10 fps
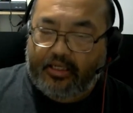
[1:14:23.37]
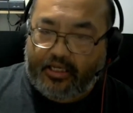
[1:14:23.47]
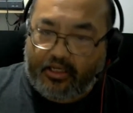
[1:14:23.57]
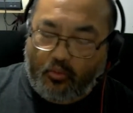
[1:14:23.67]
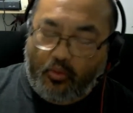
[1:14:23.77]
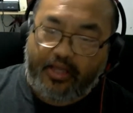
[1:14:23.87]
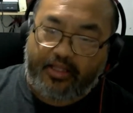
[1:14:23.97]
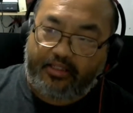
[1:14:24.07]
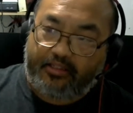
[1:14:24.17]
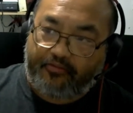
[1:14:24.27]
in a way
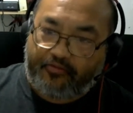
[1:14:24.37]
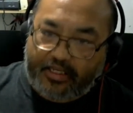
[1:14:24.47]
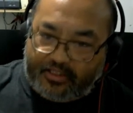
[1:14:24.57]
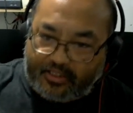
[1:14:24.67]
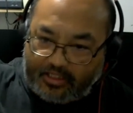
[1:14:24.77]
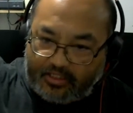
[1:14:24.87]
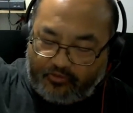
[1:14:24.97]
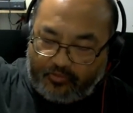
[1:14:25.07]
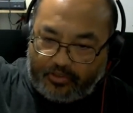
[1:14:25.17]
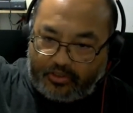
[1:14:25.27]
that divests us
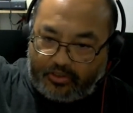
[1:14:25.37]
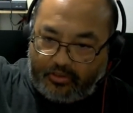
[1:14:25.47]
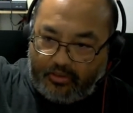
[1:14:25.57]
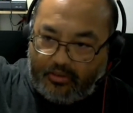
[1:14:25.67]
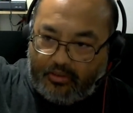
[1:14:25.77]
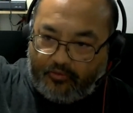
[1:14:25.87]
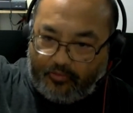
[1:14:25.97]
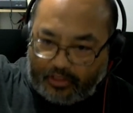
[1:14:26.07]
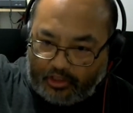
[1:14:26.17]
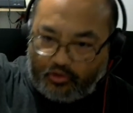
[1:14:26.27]
from
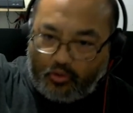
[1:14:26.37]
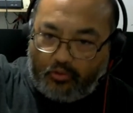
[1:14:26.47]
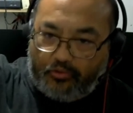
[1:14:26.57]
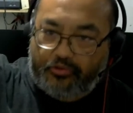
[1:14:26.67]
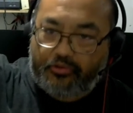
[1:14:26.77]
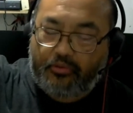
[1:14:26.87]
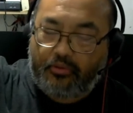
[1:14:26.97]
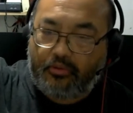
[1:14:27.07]
the controllers,